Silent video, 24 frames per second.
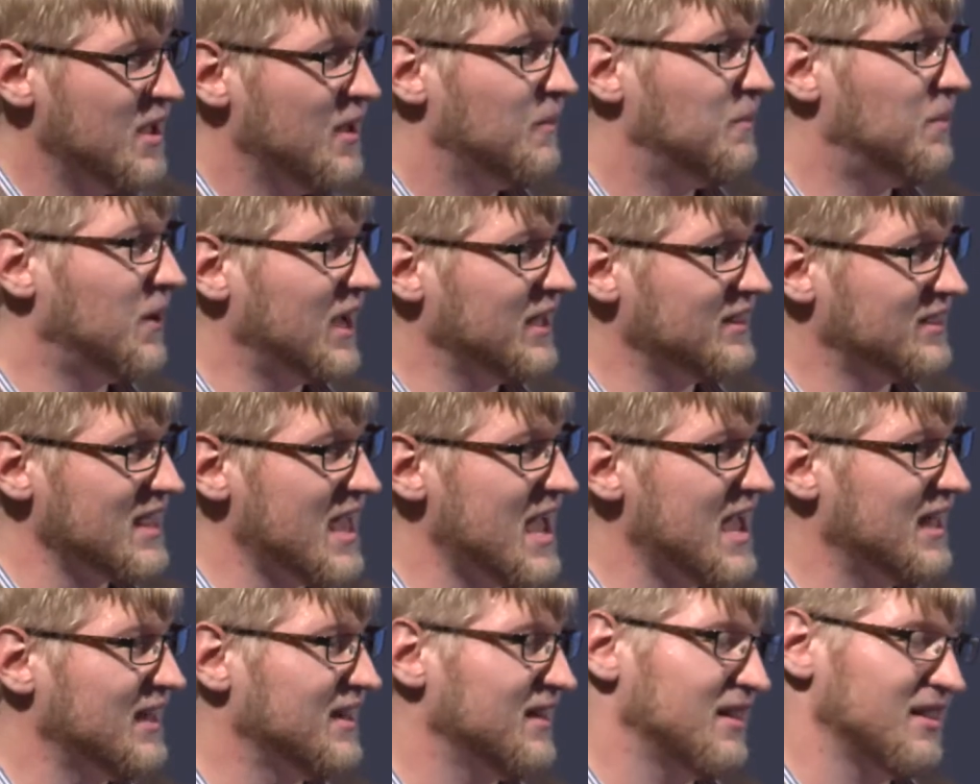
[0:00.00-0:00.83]
But
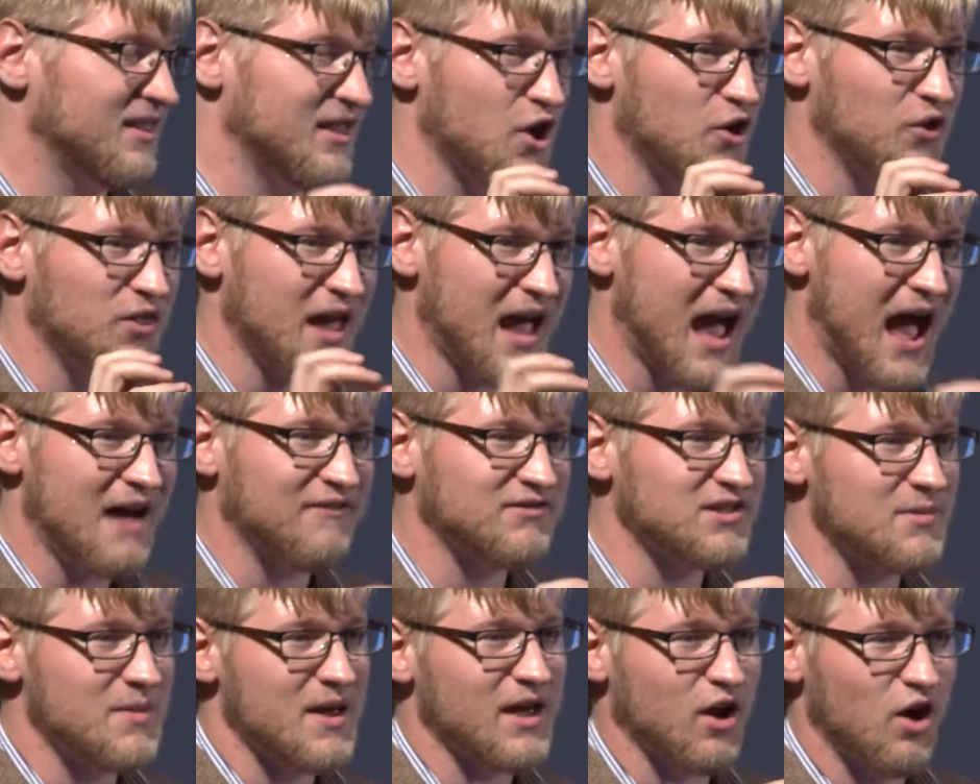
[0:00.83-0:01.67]
then they
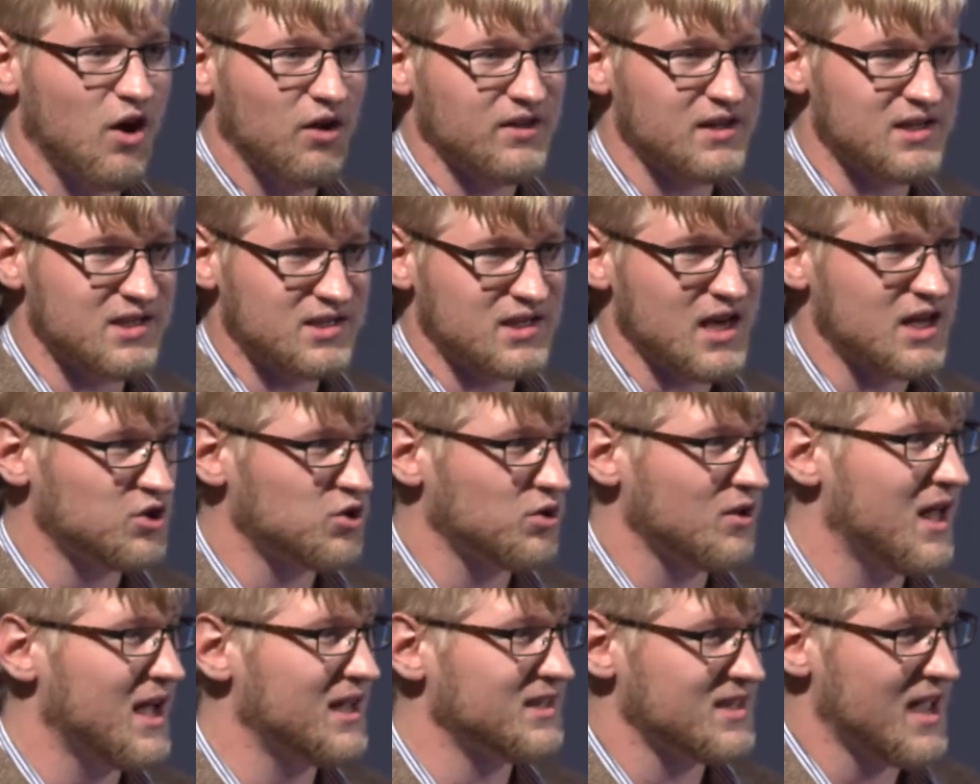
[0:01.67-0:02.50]
have to make all these
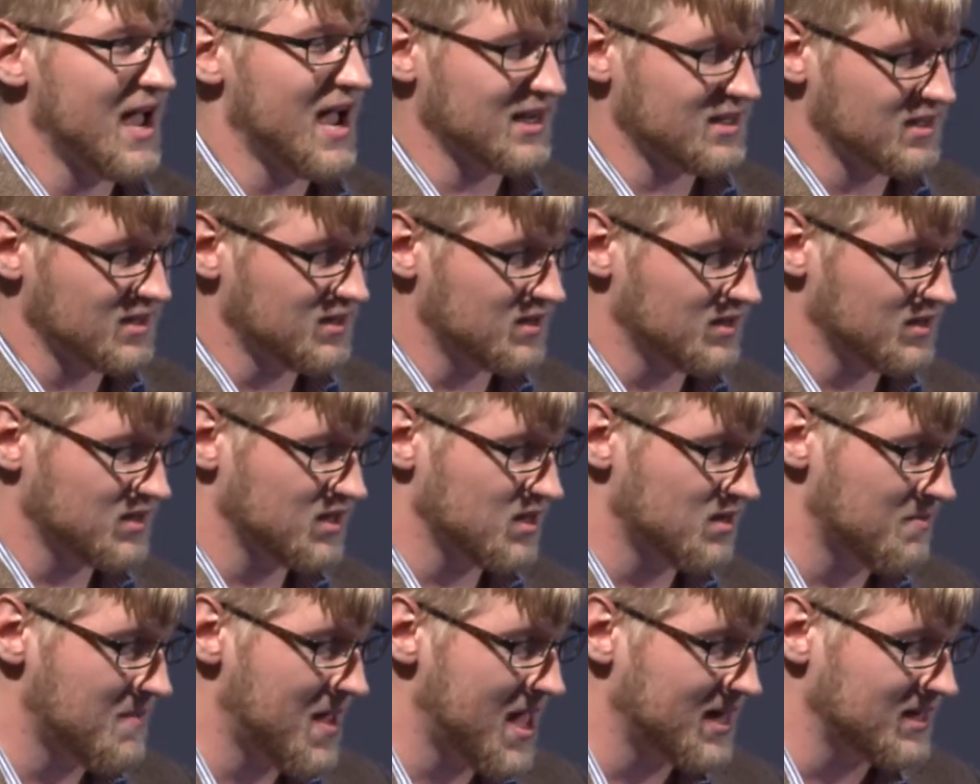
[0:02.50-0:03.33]
centralized accesses
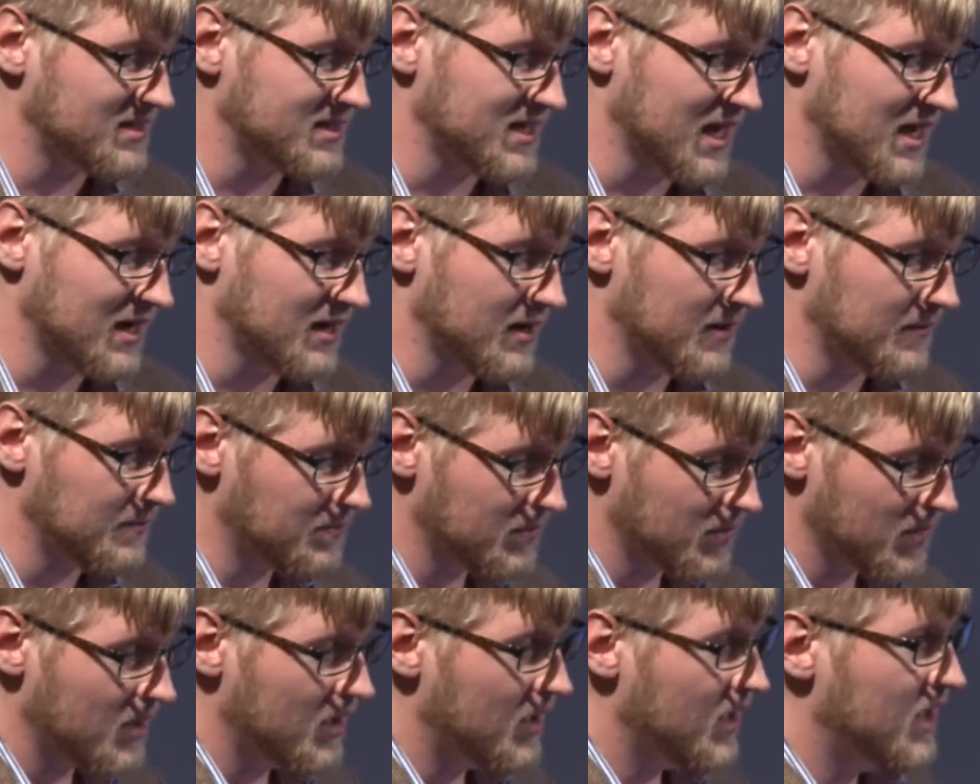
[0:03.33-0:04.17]
to the metadata.
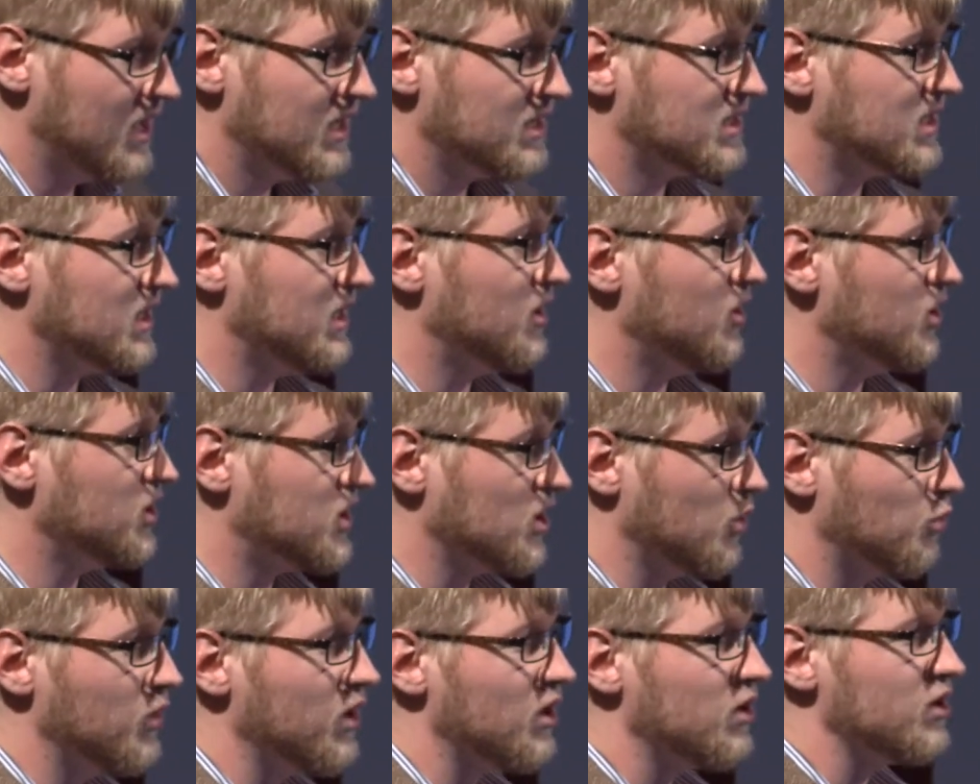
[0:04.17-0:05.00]

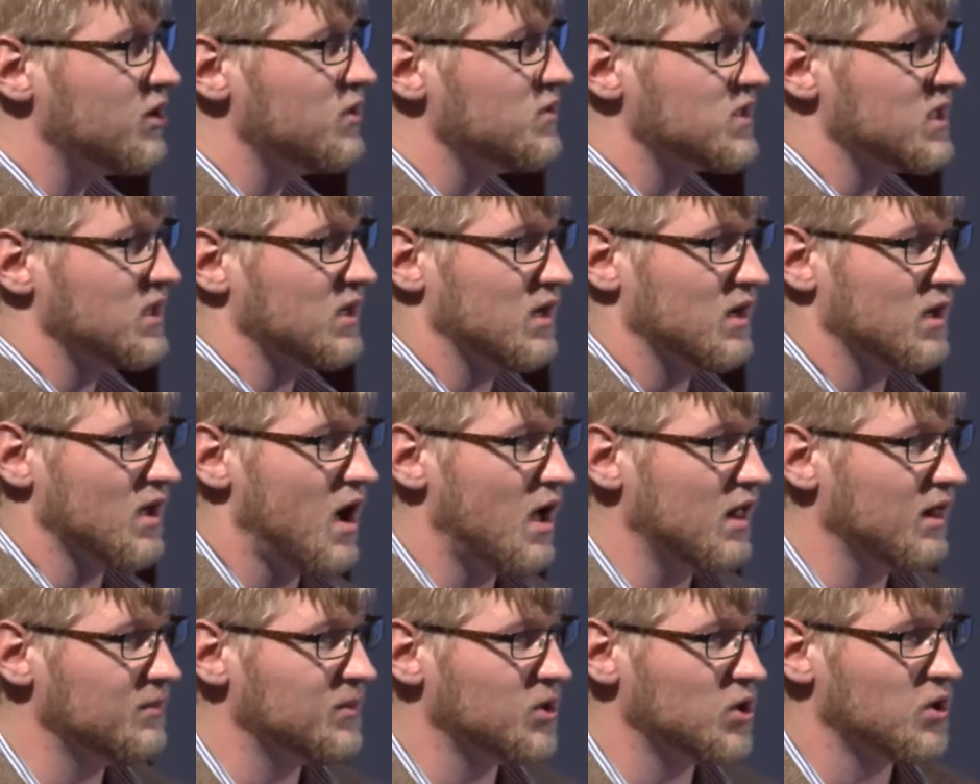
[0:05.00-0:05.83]
So we're using a
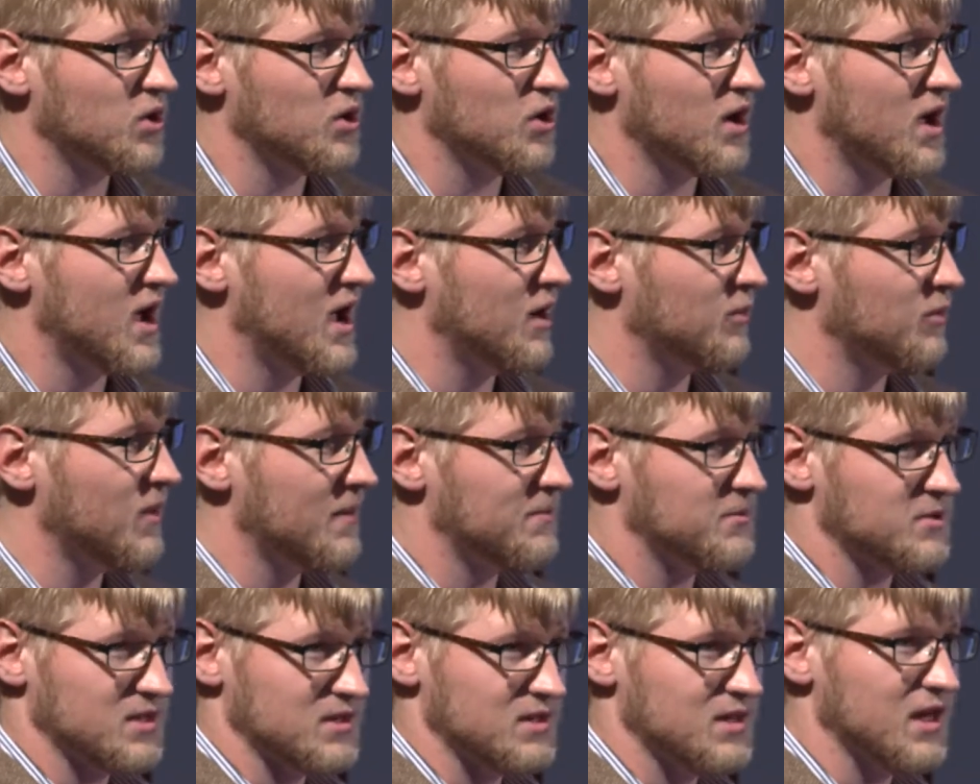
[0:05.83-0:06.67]
columnar
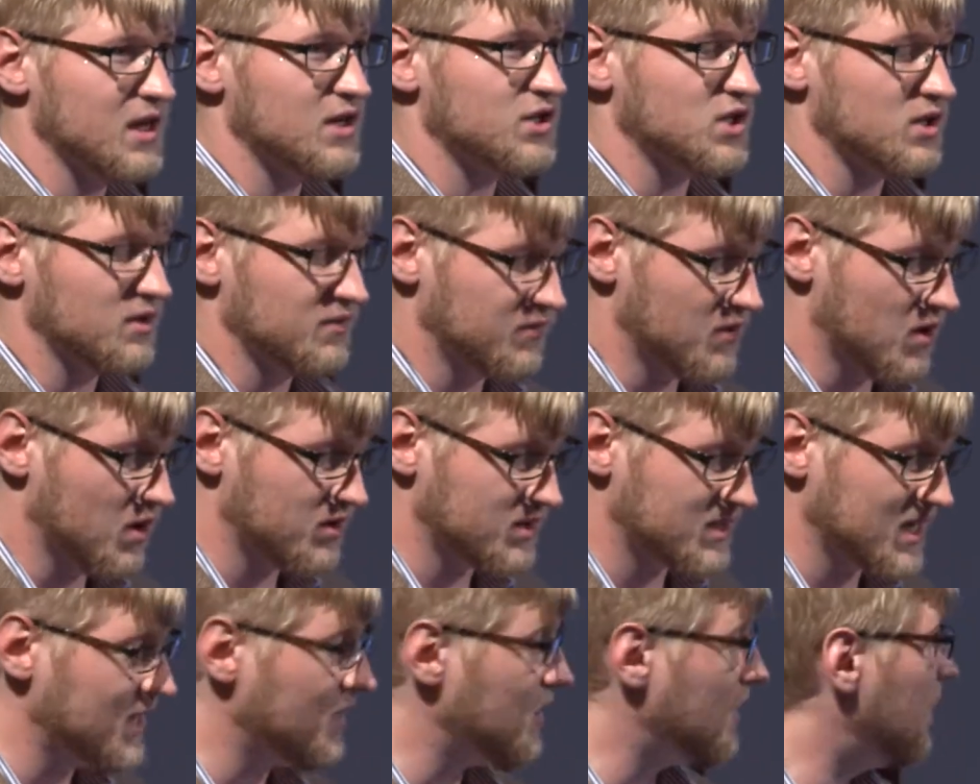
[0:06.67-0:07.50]
representation for our
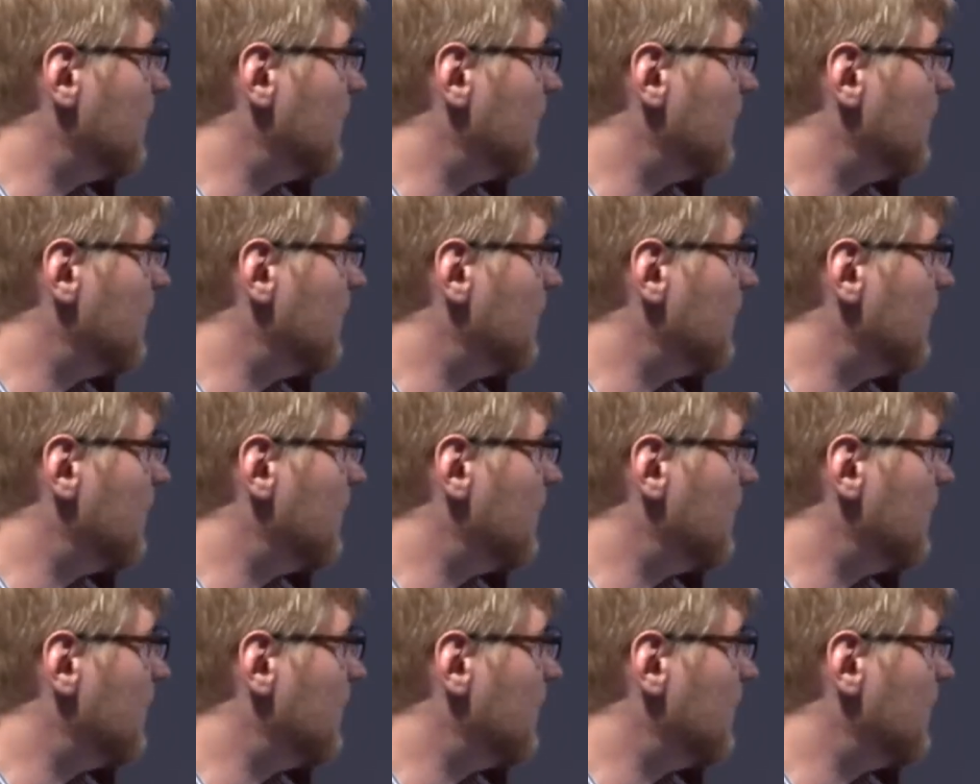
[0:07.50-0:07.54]
data